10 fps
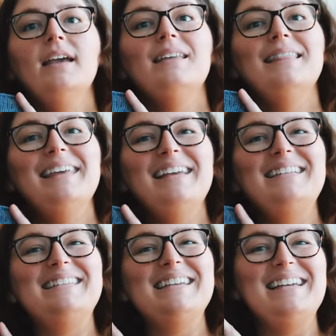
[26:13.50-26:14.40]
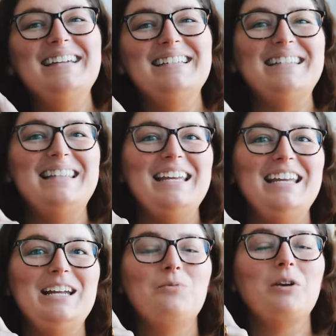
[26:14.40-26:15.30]
This is
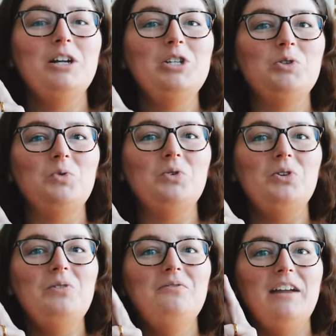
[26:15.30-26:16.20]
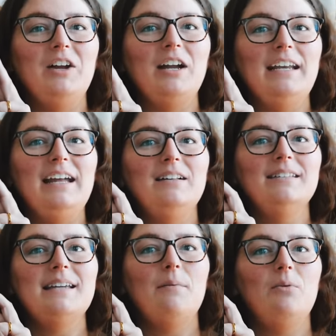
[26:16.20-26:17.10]
the British wool fingering
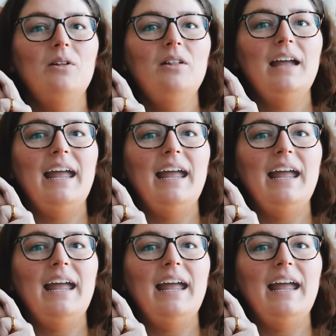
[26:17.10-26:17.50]
held double,